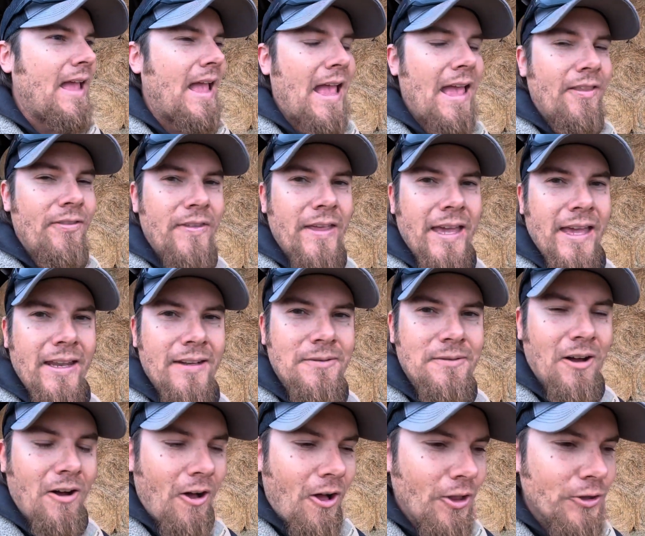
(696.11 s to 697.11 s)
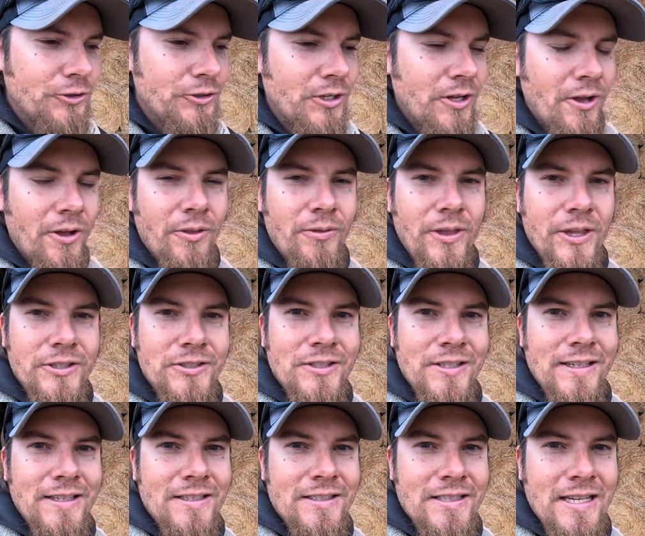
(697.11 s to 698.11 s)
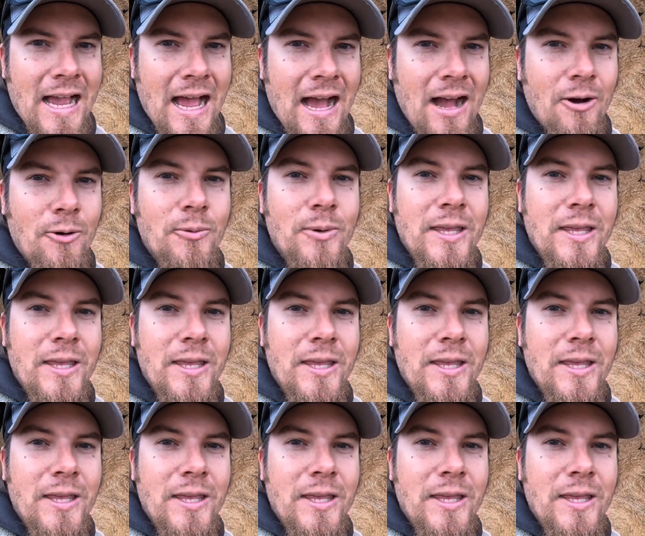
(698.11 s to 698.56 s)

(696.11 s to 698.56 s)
And then also, this is how